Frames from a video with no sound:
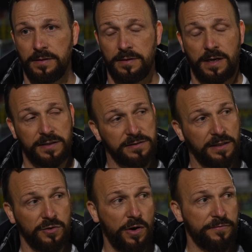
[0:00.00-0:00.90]
Like I
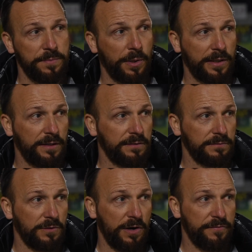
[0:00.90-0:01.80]
said, not everybody
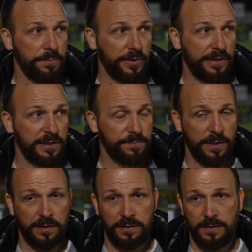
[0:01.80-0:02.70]
is, but